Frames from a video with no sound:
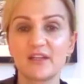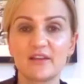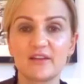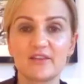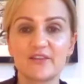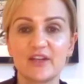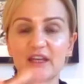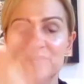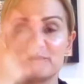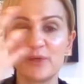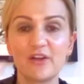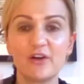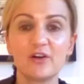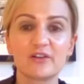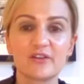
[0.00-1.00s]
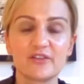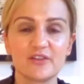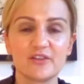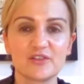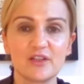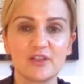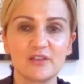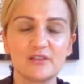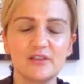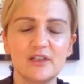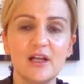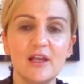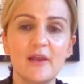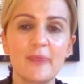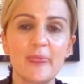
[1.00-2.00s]
the skin with oxygen,
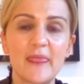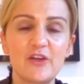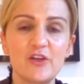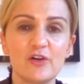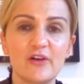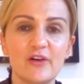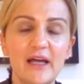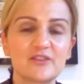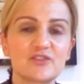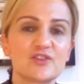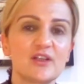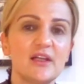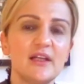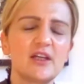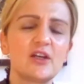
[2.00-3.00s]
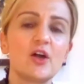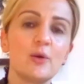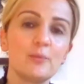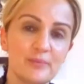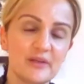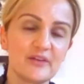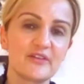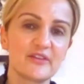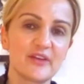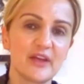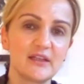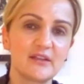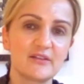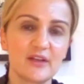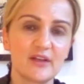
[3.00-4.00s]
you're actually
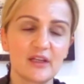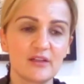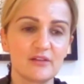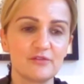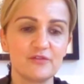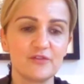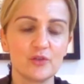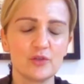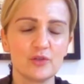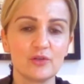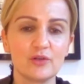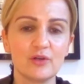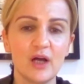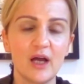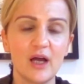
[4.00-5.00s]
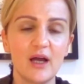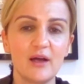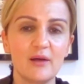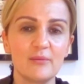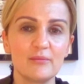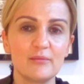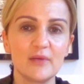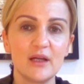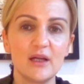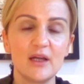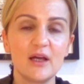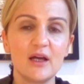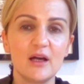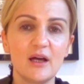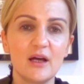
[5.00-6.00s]
compensating for um,
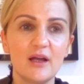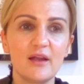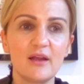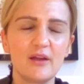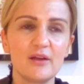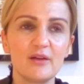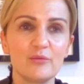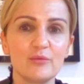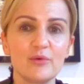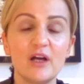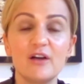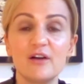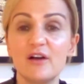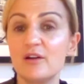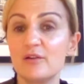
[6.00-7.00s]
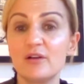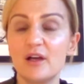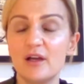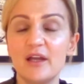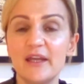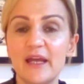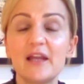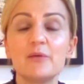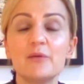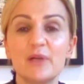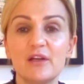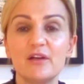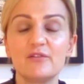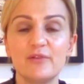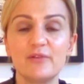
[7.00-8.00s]
uh, uh, uh, an
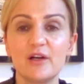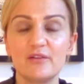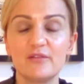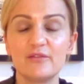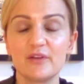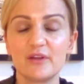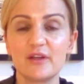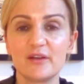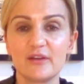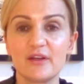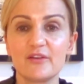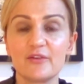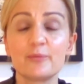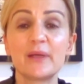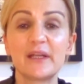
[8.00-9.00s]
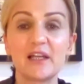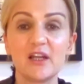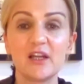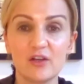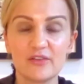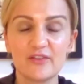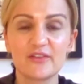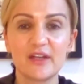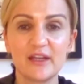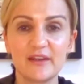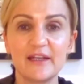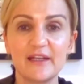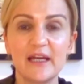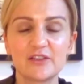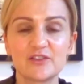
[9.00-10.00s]
element of, of that, has been lost in
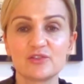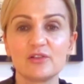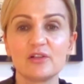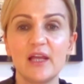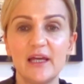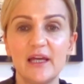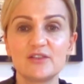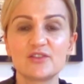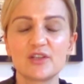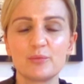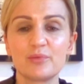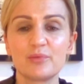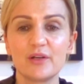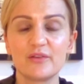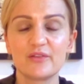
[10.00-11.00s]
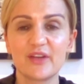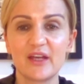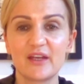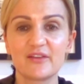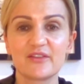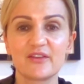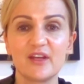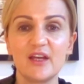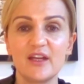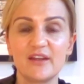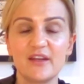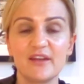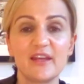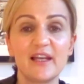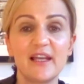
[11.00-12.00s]
the natural aging process
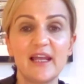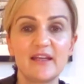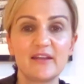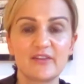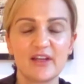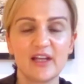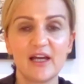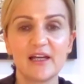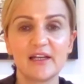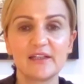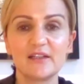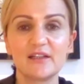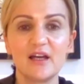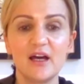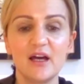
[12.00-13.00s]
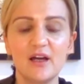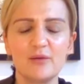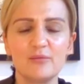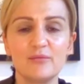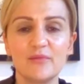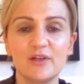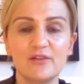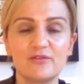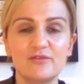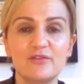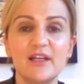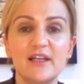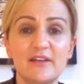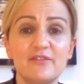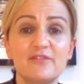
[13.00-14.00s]
that the laser light um,
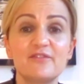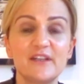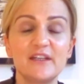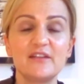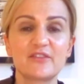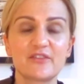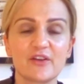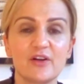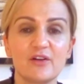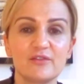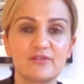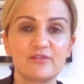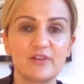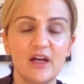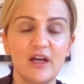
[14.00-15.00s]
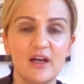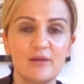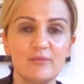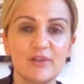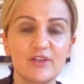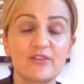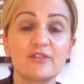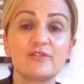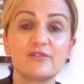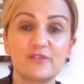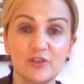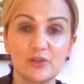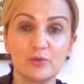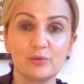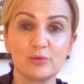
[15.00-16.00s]
really feeds off um, to
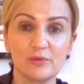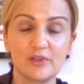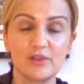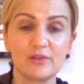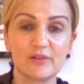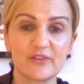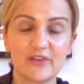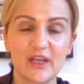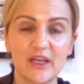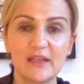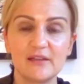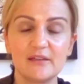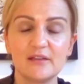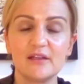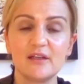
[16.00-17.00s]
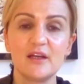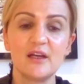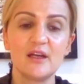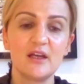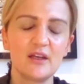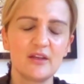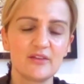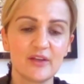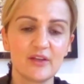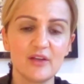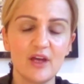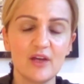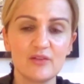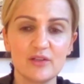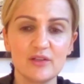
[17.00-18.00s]
fuel your skin so
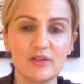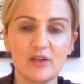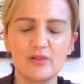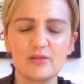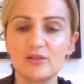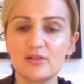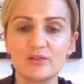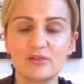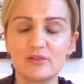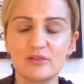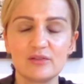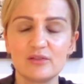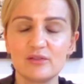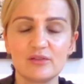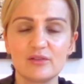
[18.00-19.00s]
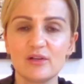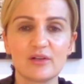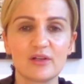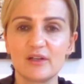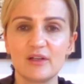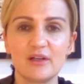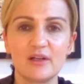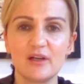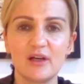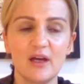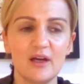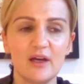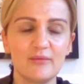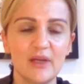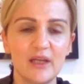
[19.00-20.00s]
no you know you, you you're not gonna
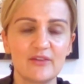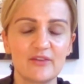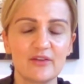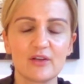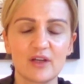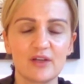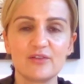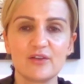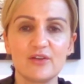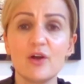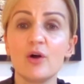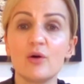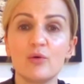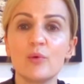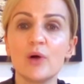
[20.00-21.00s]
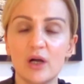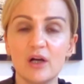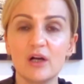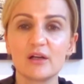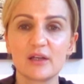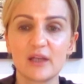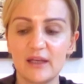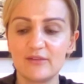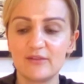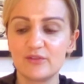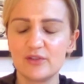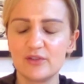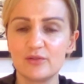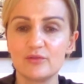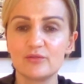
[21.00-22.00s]
um, it's not going to not work if
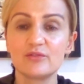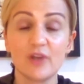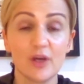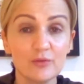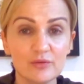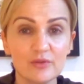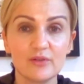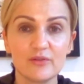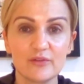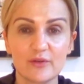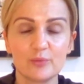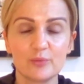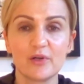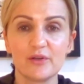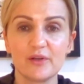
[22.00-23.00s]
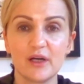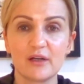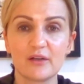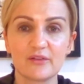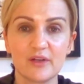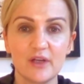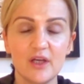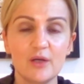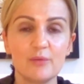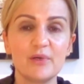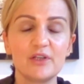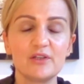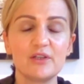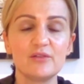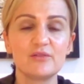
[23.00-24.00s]
you don't use the products
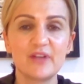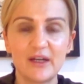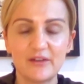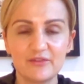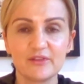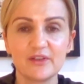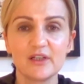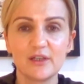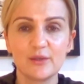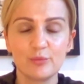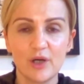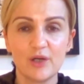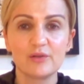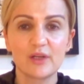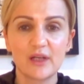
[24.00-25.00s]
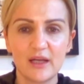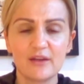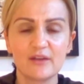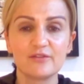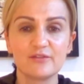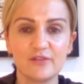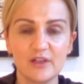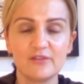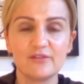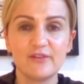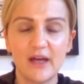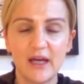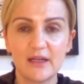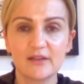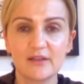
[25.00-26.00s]
but you definitely won't get the full
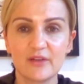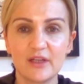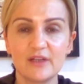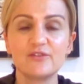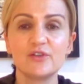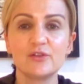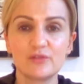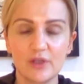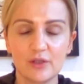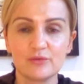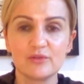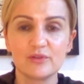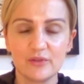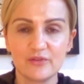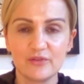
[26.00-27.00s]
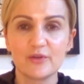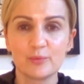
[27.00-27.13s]
effect if you don't use the